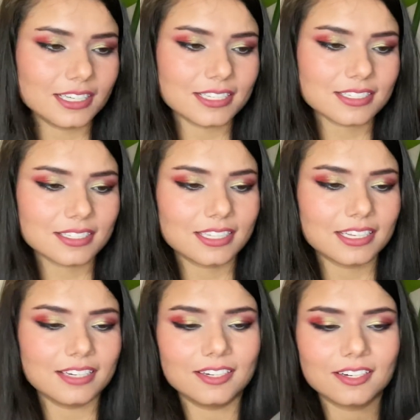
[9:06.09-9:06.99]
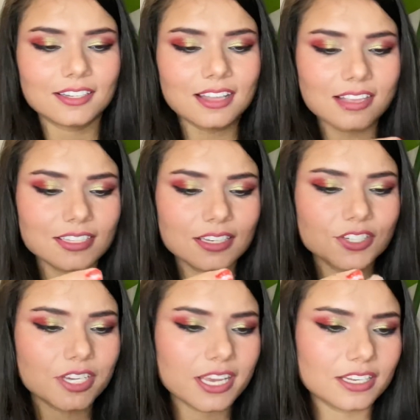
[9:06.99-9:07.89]
It's their classic
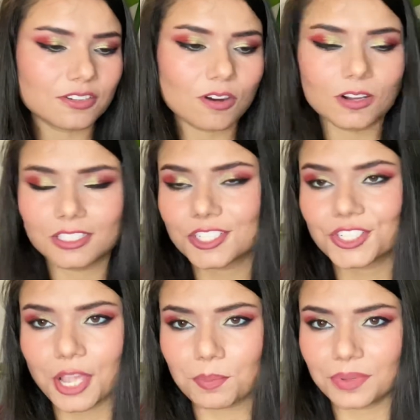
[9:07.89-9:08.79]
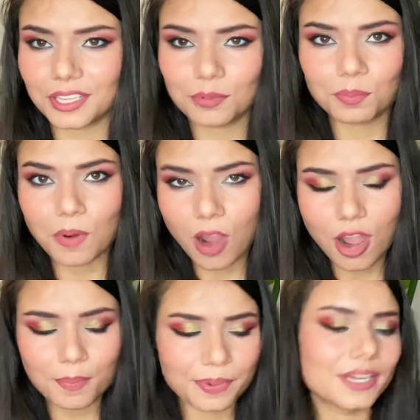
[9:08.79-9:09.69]
shade called Champagne
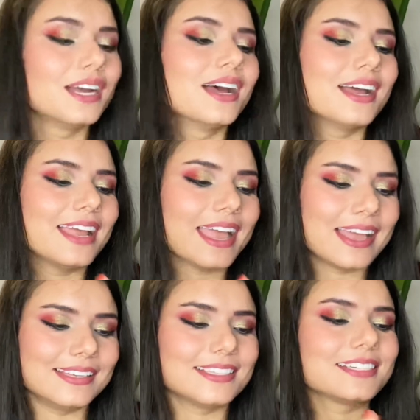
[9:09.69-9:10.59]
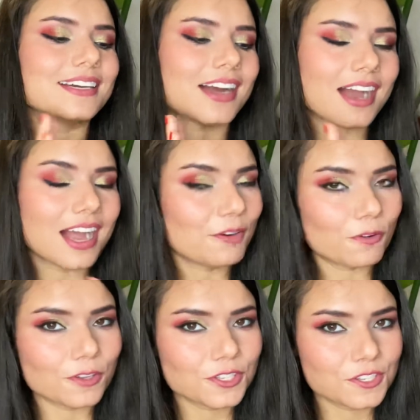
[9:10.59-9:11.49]
Pop, and I
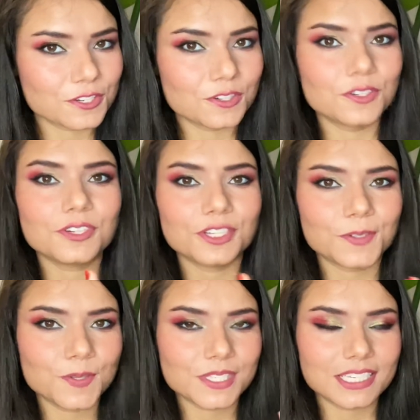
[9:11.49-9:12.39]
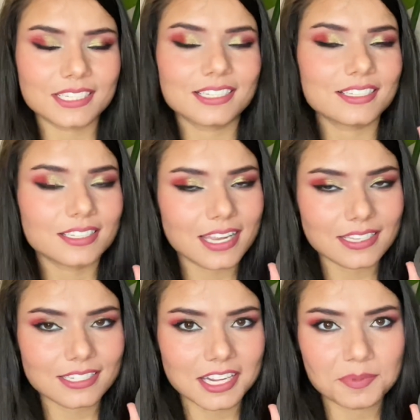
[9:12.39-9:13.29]
want to use it
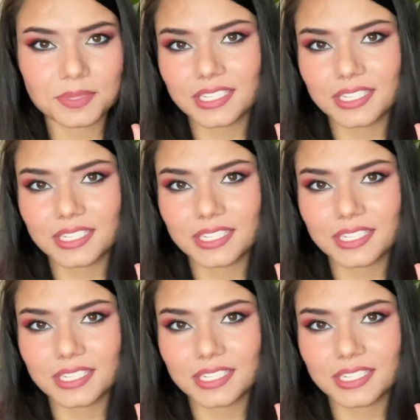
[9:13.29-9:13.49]
10 times